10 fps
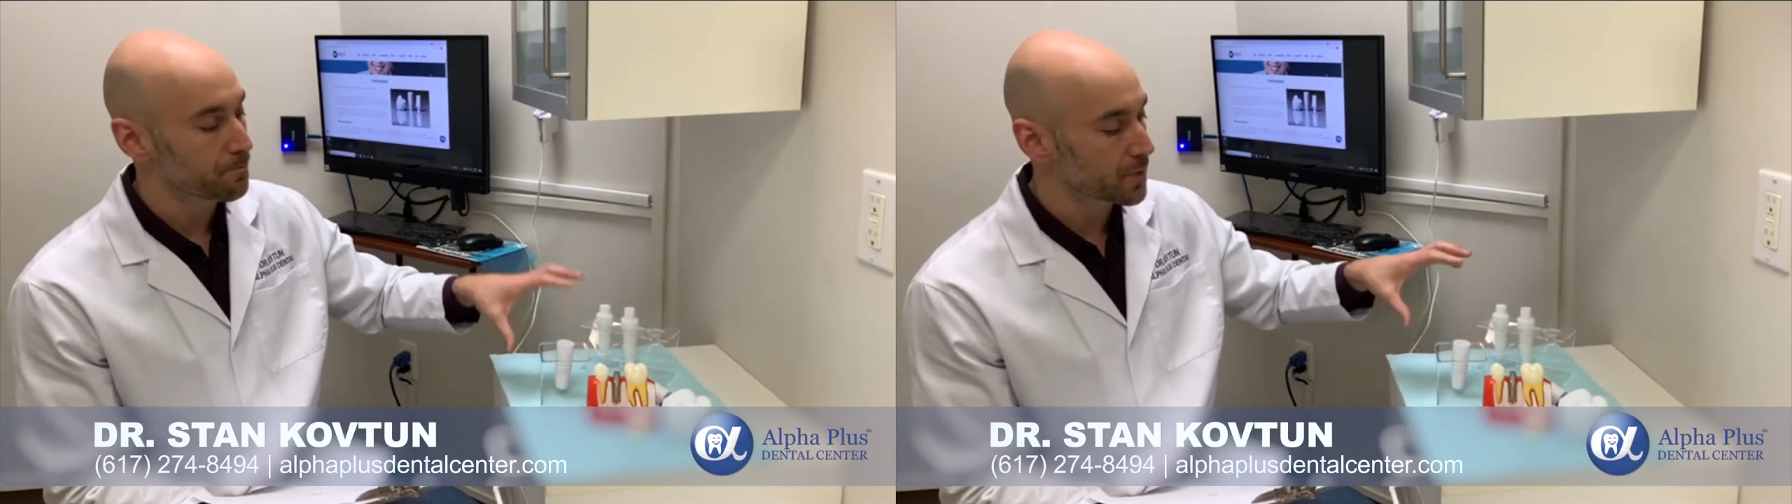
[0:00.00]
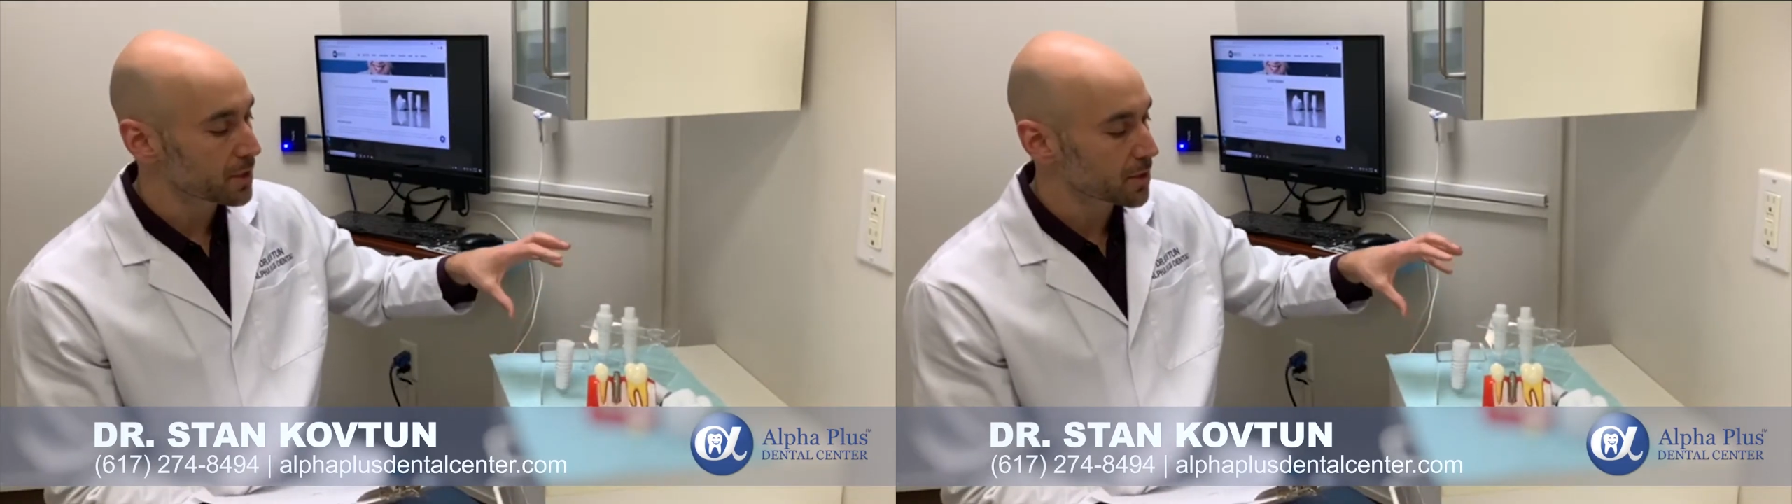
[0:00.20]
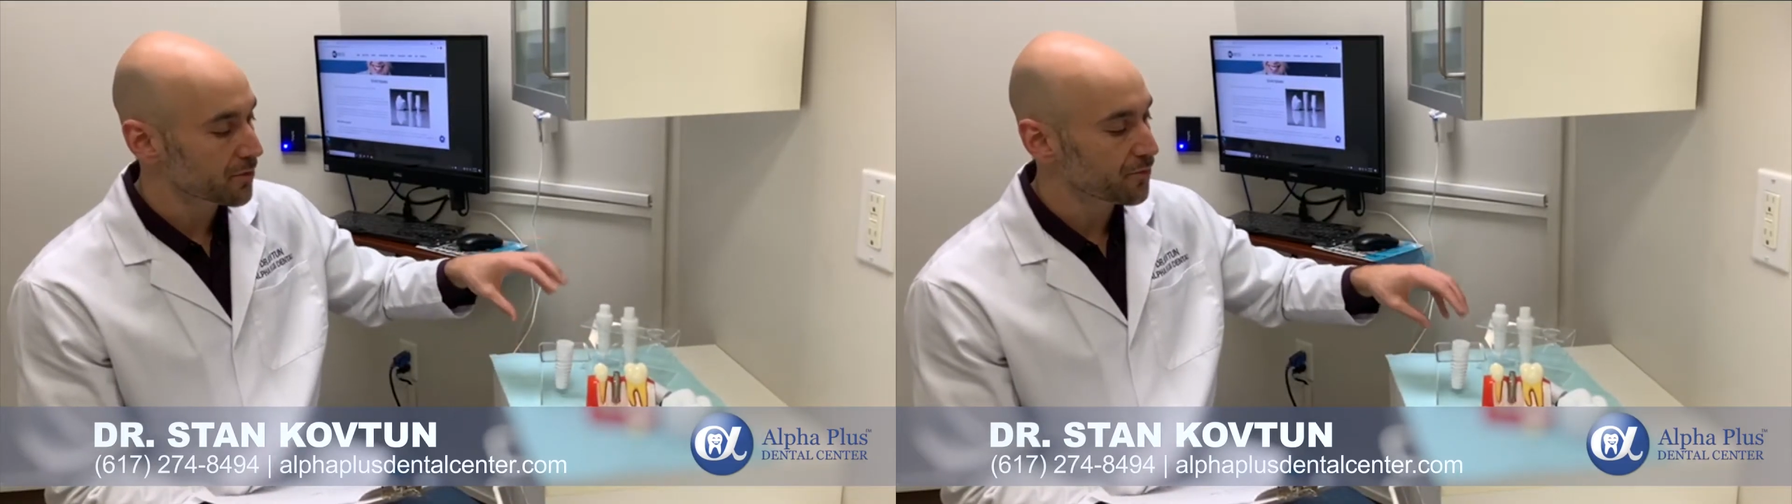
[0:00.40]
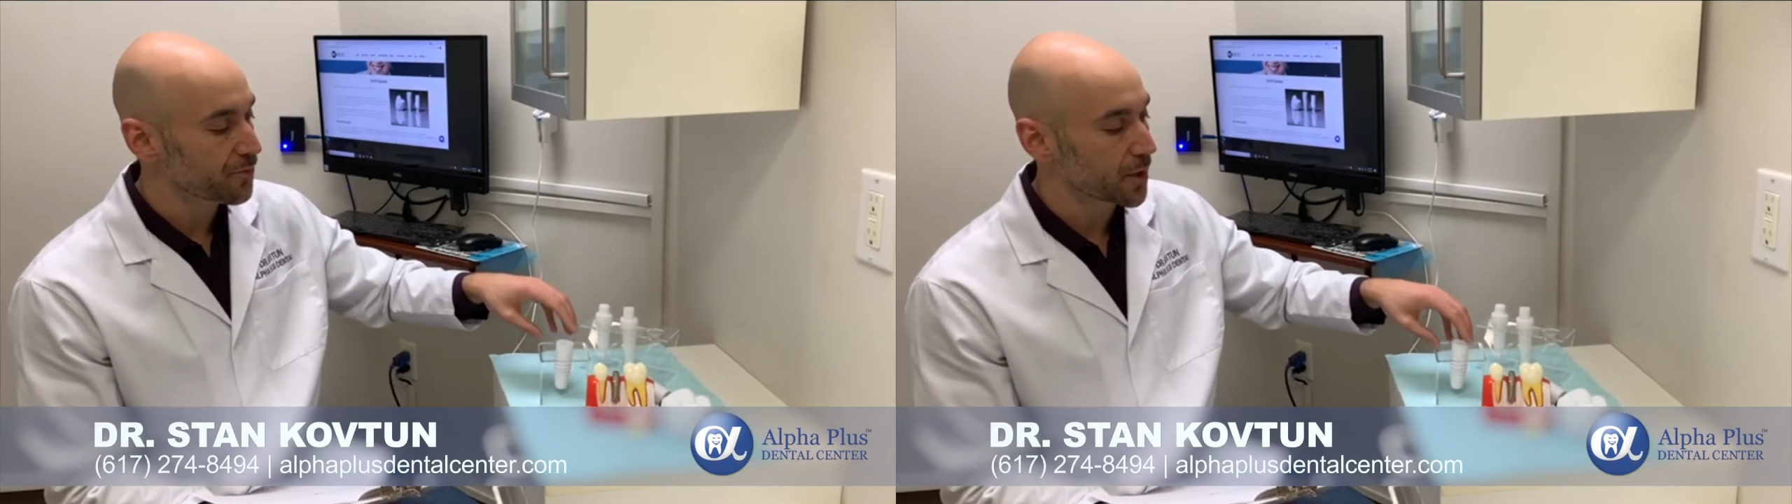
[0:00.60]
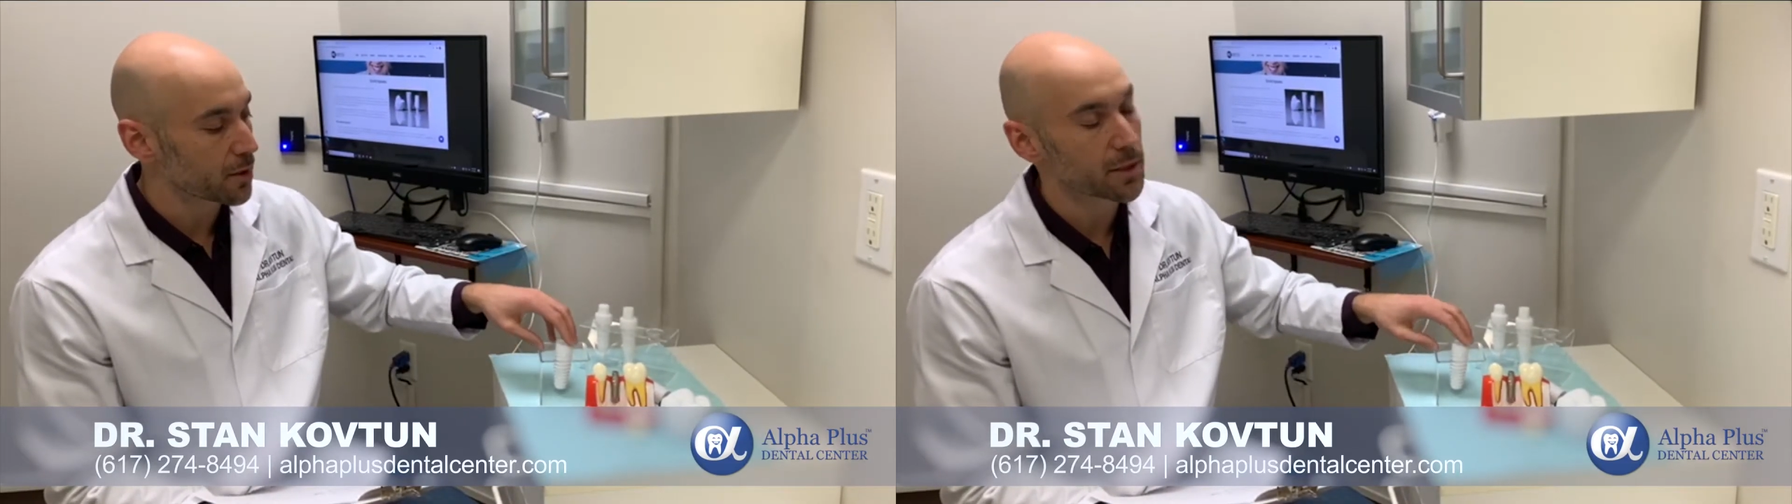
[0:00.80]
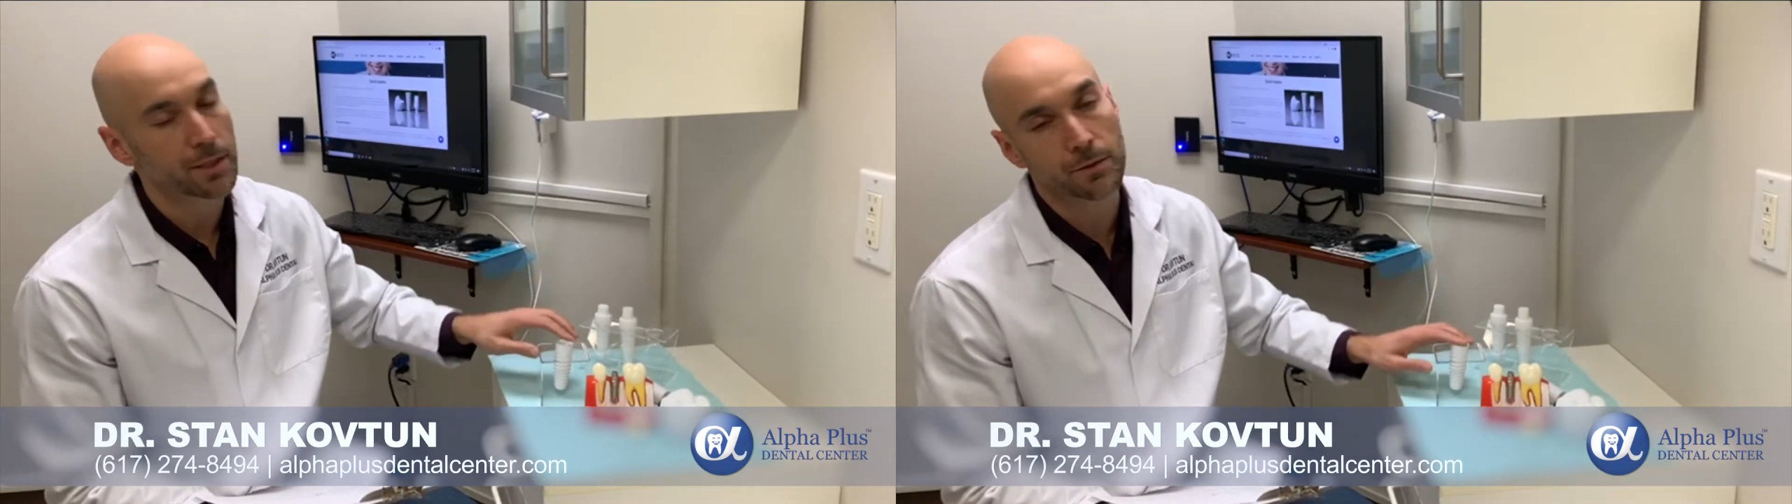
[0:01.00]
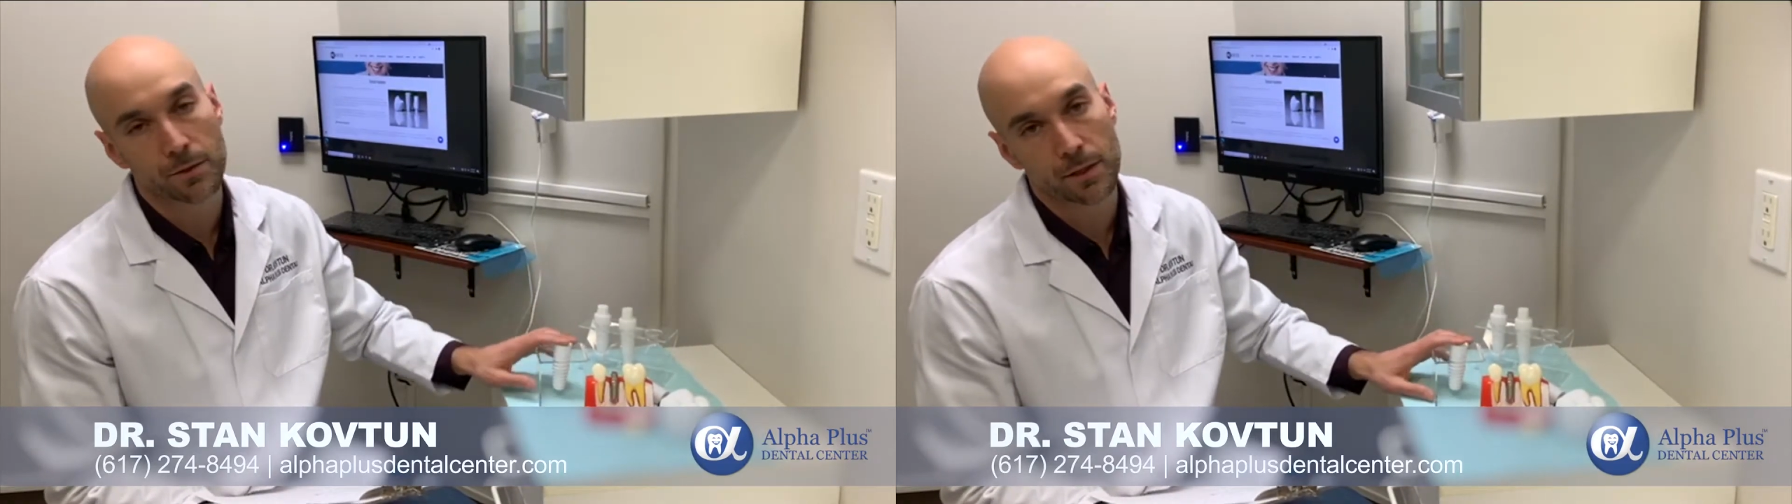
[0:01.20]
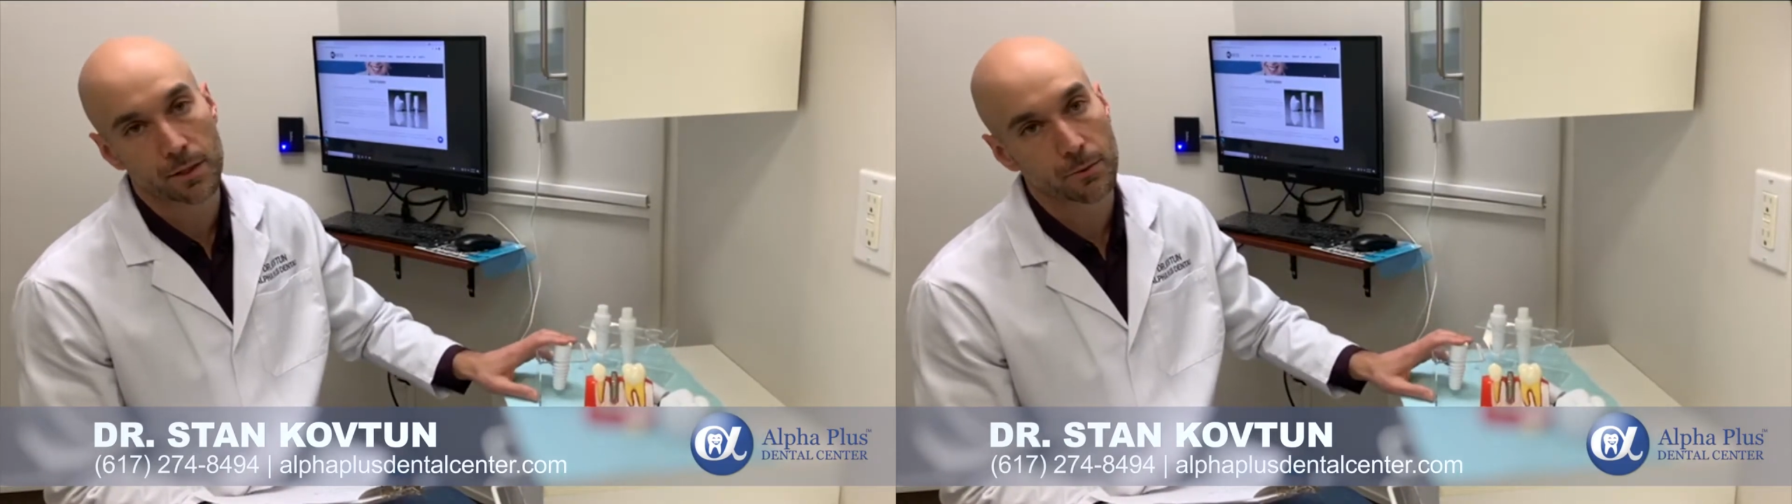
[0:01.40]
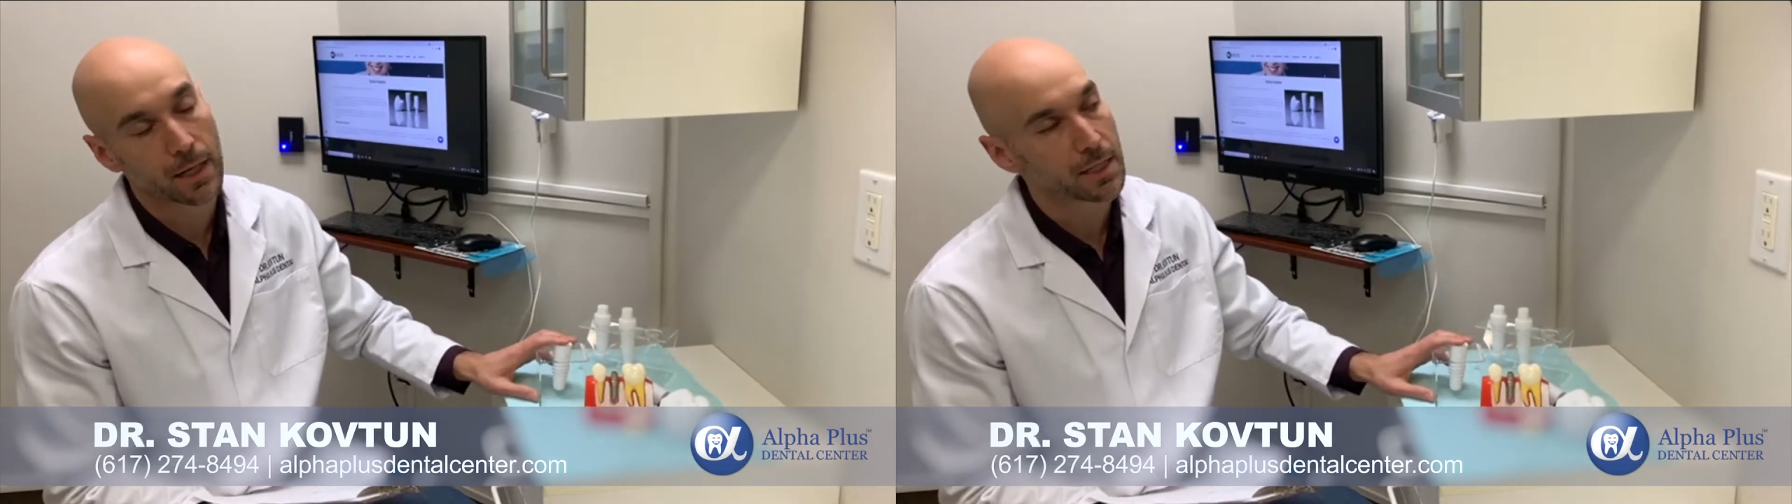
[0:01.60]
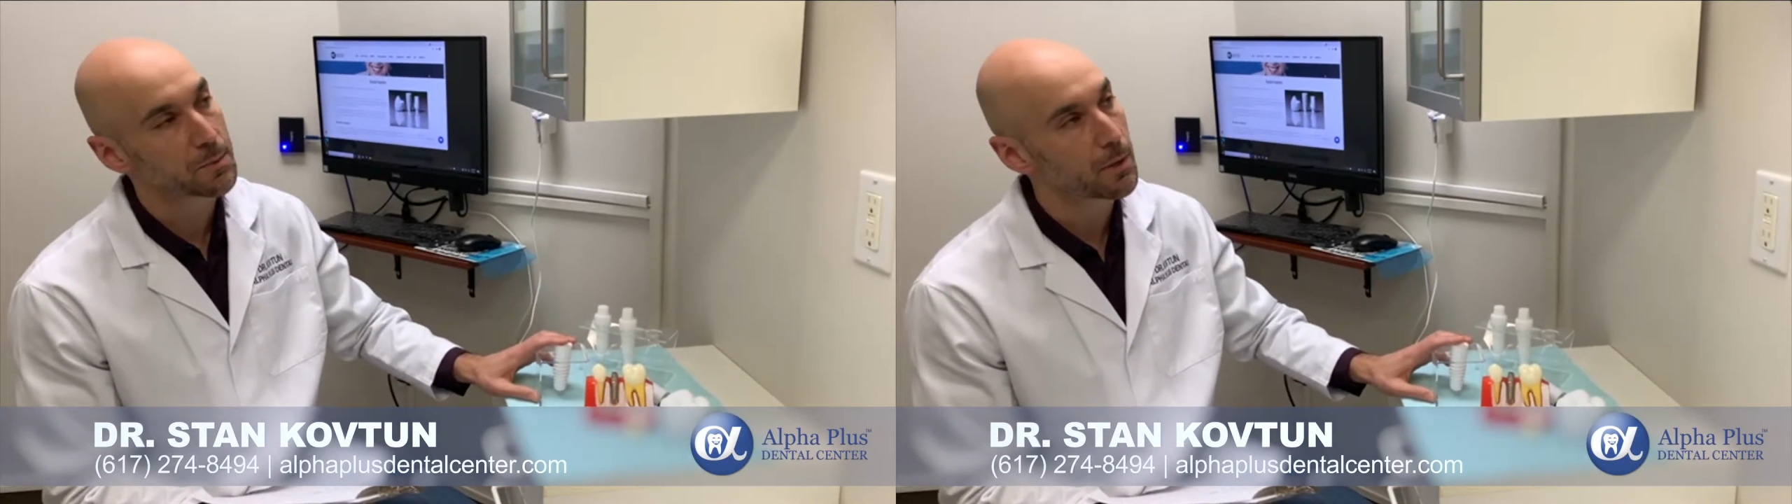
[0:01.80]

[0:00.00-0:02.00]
These are fairly new to the US,